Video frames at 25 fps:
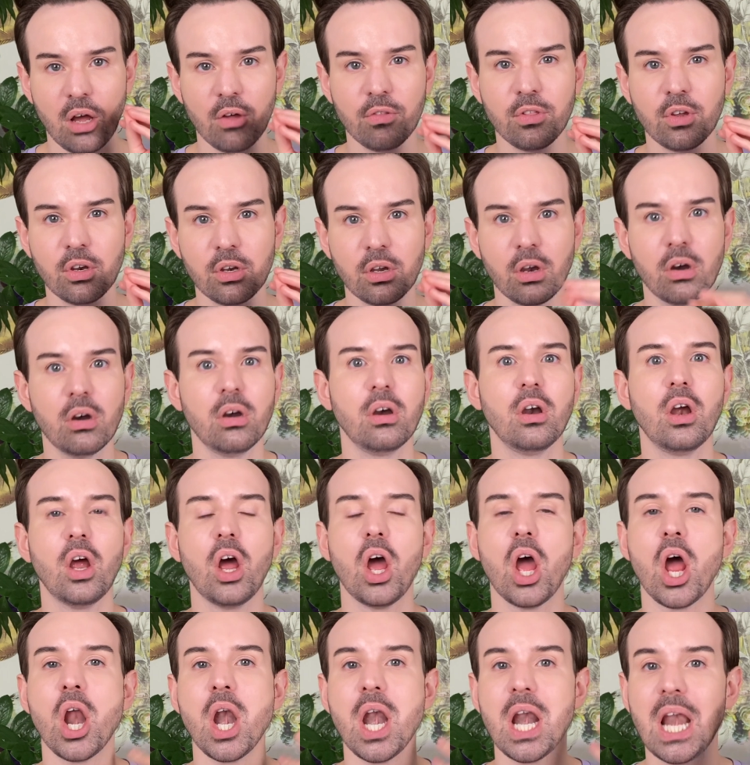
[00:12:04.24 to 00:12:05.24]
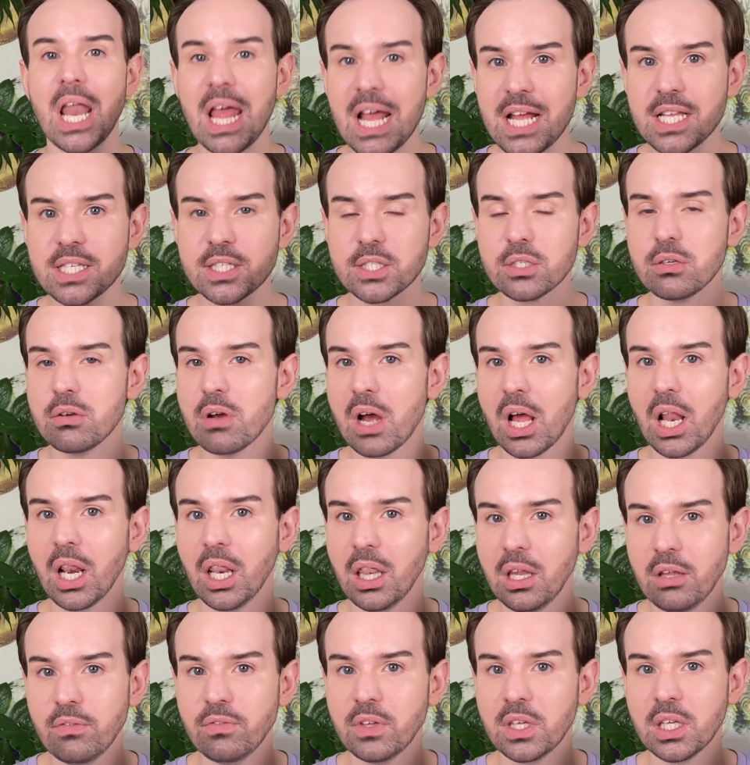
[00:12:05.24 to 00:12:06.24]
the year, unless you are
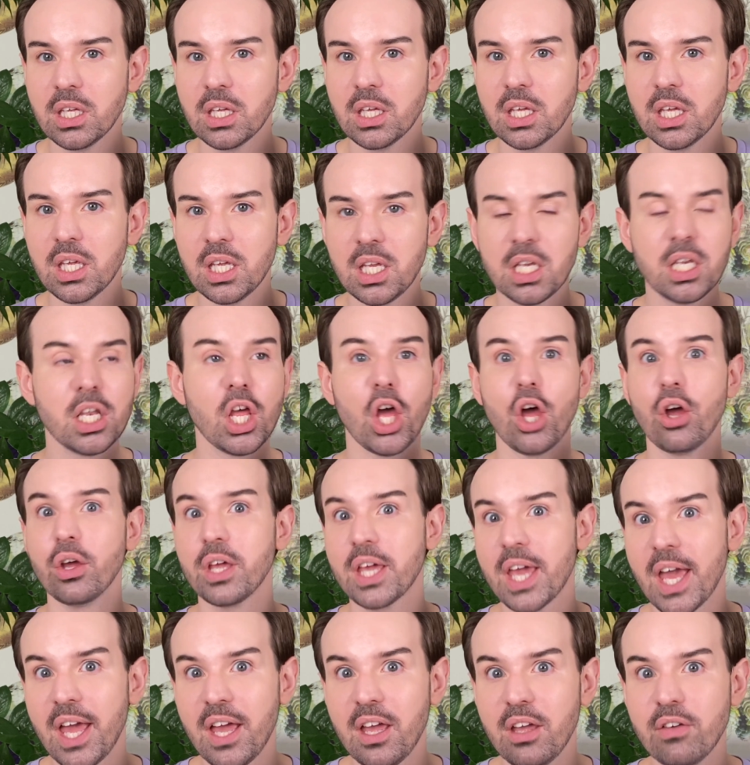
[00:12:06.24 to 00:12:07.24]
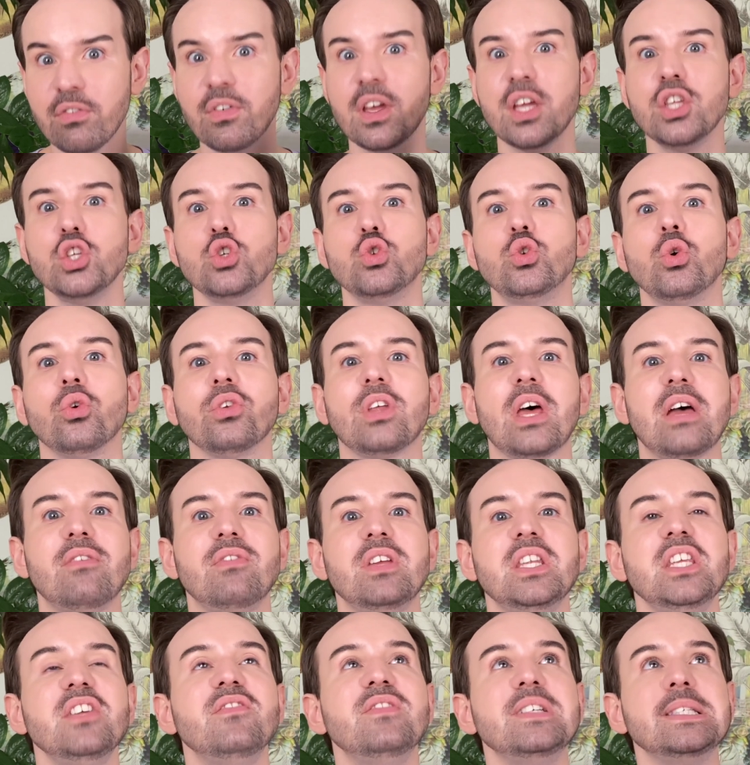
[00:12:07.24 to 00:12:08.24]
living in a cave and you don't have
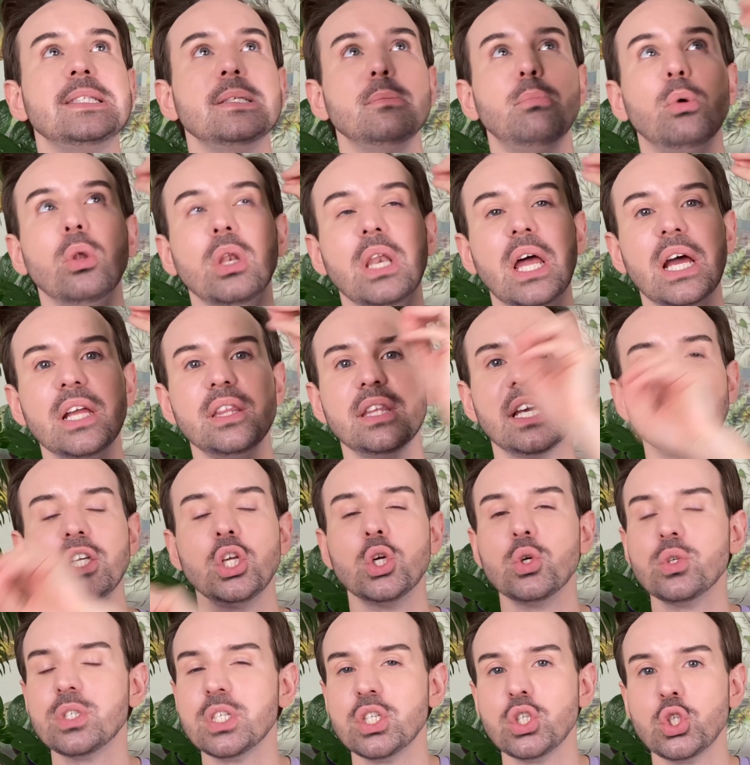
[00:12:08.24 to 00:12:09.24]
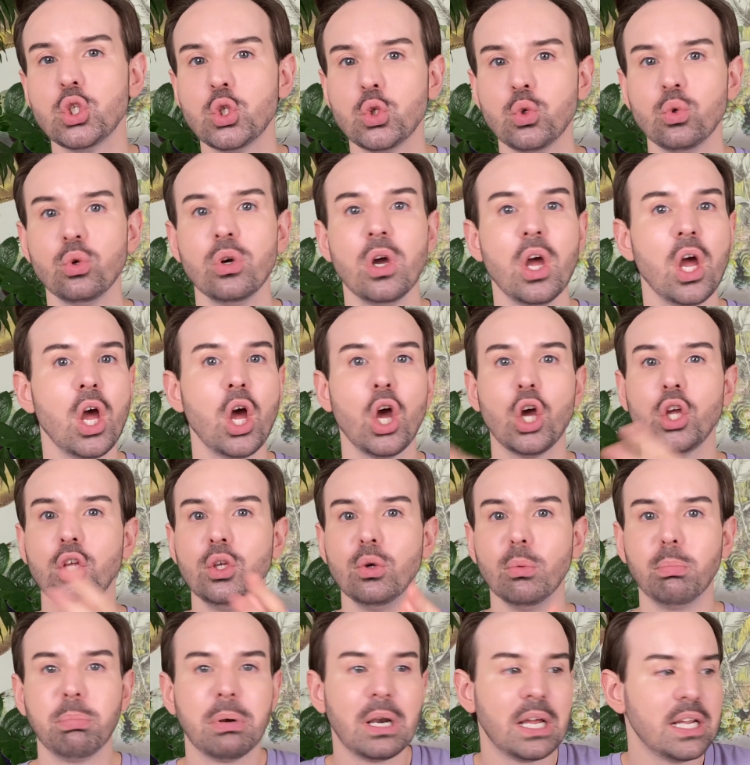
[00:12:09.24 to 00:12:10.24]
any visible light that goes into your
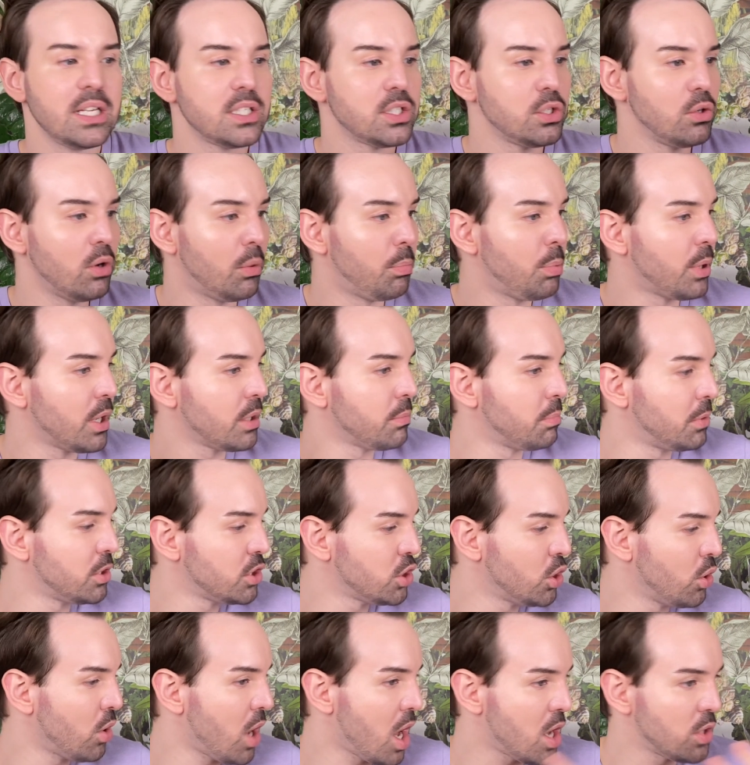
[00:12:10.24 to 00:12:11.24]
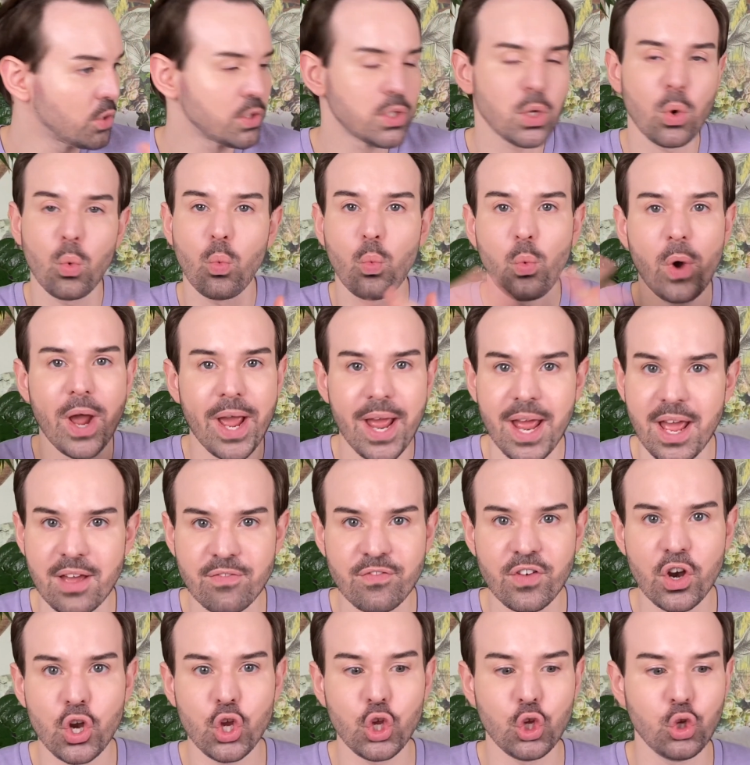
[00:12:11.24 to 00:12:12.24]
place, your apartment, your house,
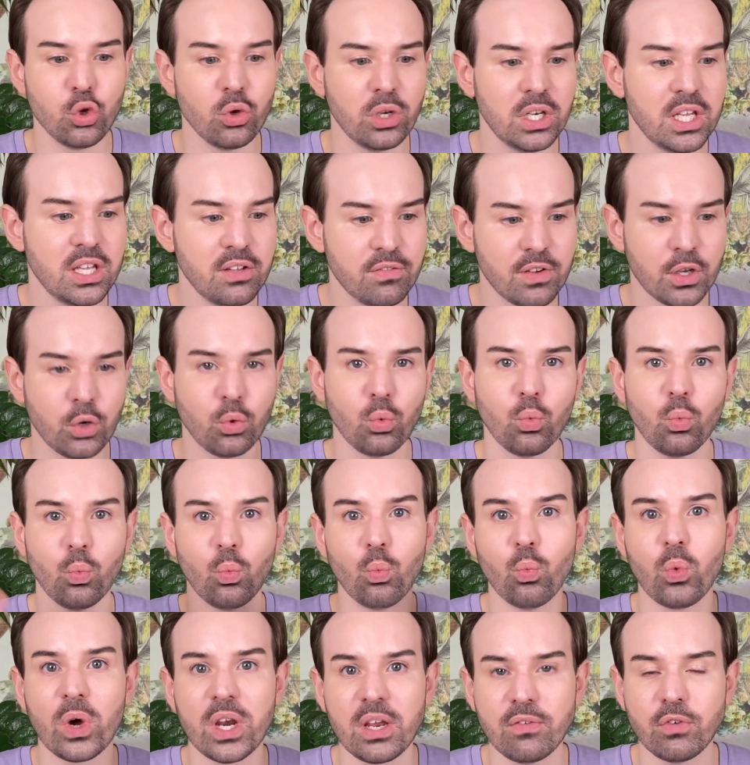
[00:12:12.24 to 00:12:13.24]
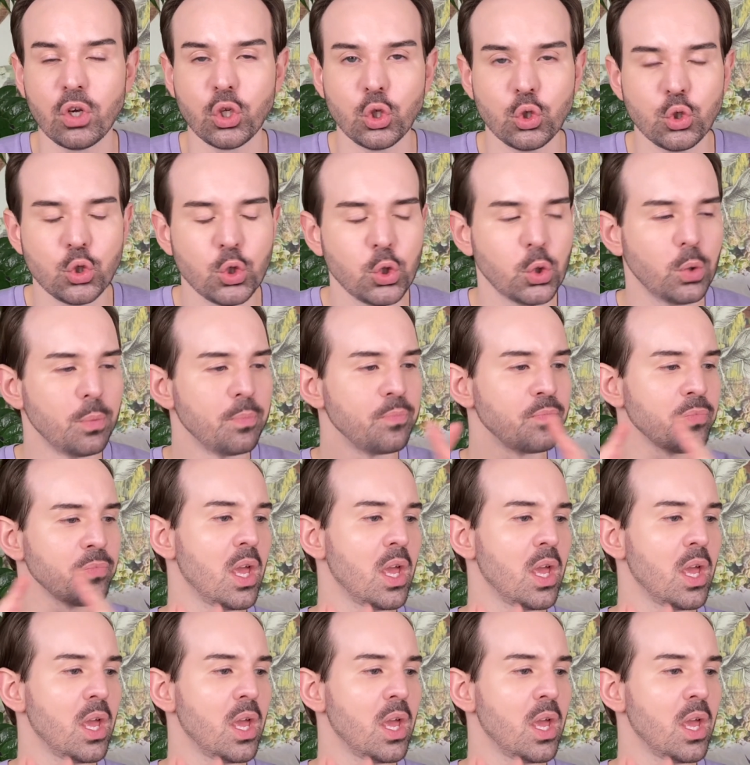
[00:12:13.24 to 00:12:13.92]
wherever you live and whatever you do.